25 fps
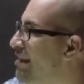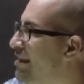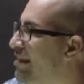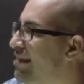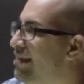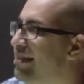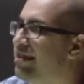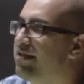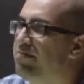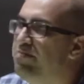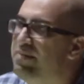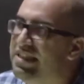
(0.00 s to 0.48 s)
is
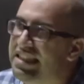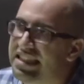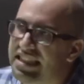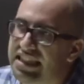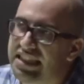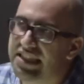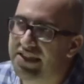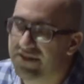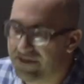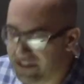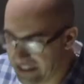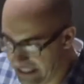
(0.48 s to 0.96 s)
as
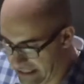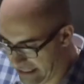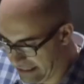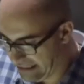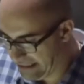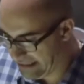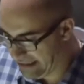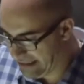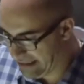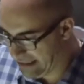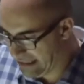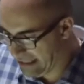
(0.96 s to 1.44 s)

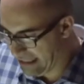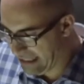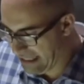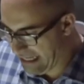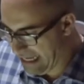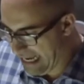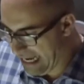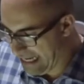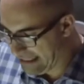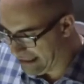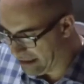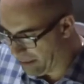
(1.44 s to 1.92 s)
mischievous
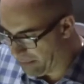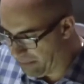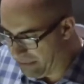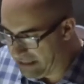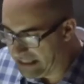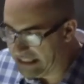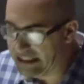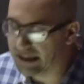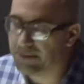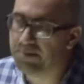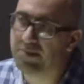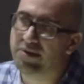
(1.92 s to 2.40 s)
as a
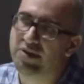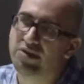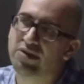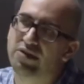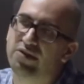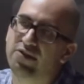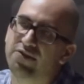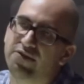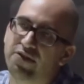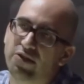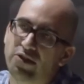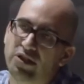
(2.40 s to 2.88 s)

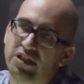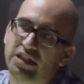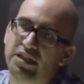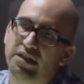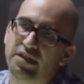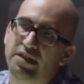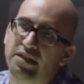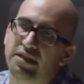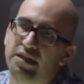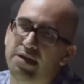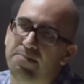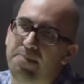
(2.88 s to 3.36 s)
principled
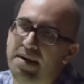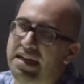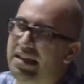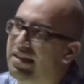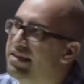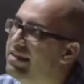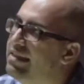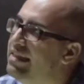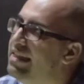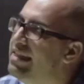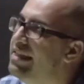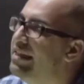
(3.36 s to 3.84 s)
devotion to
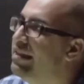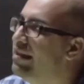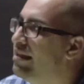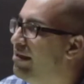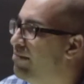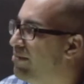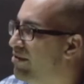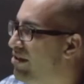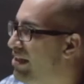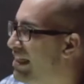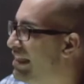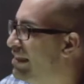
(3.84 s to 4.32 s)
Palestinian
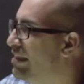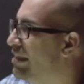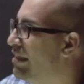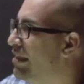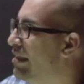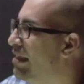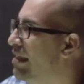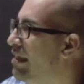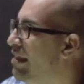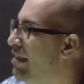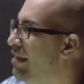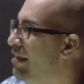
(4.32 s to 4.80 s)

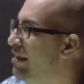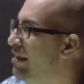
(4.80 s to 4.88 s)
liberation.